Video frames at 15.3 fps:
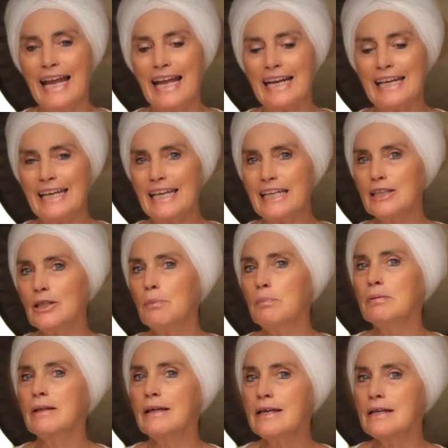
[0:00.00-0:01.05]
And in the
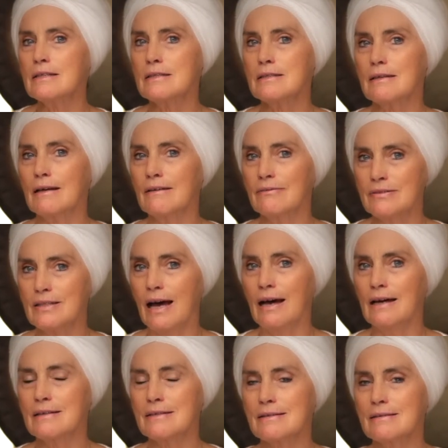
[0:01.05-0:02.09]
place of
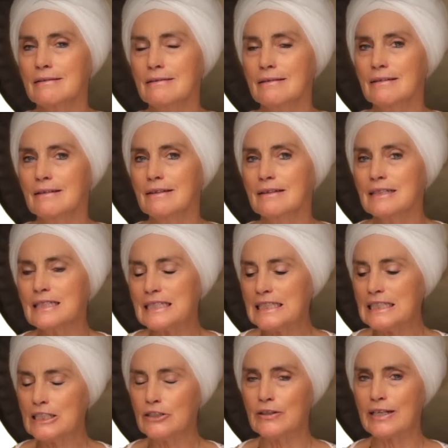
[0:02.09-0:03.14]
that,
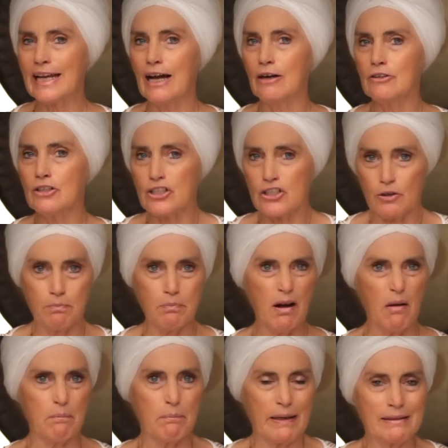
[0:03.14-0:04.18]
clearing out because you're
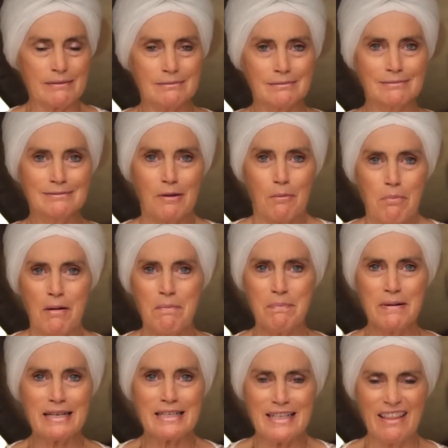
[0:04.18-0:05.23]
pumping,
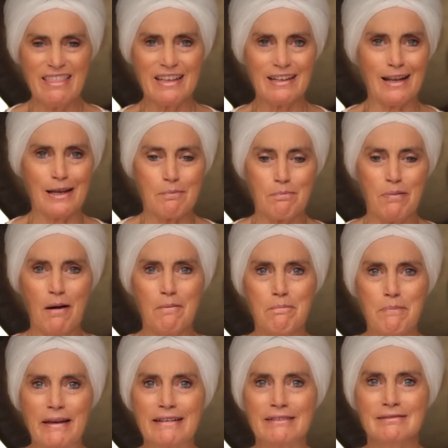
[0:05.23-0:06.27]
pumping and nothing like
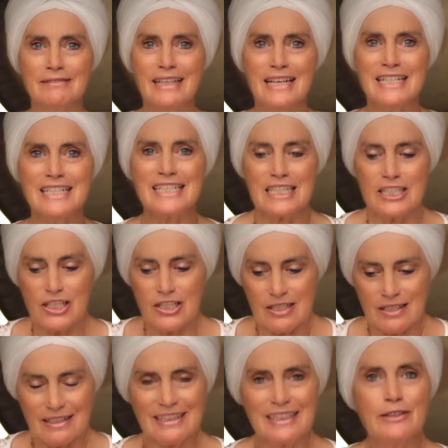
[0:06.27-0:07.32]
pumping to
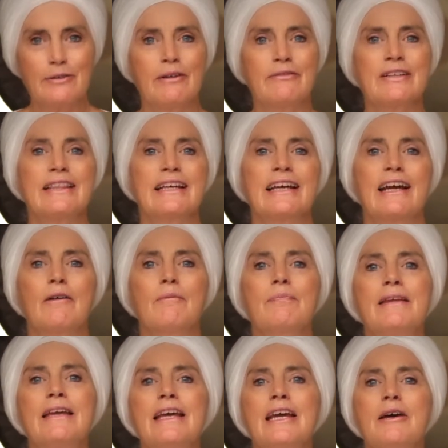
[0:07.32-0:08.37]
just clear everything out.
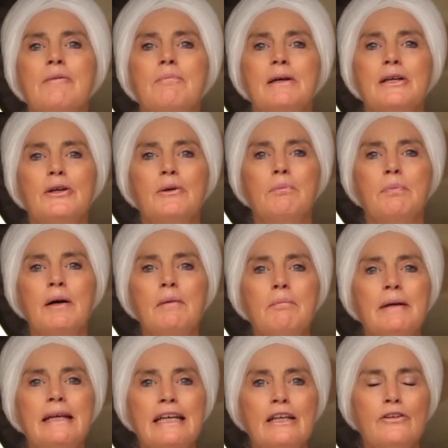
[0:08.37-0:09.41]
But you're
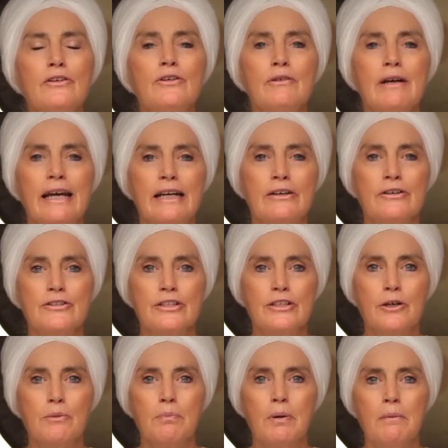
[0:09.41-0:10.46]
pumping in new energy.
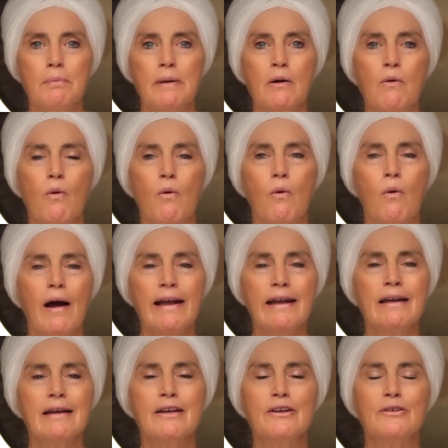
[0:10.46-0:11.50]
You're pumping
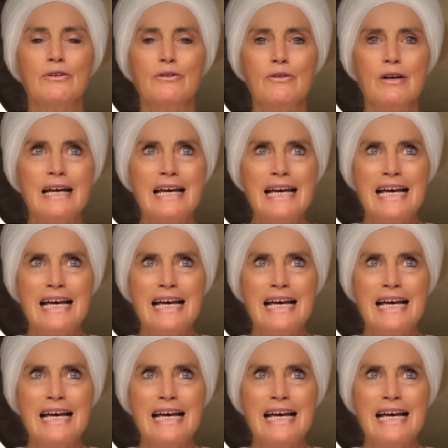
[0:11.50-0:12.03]
Waheguru,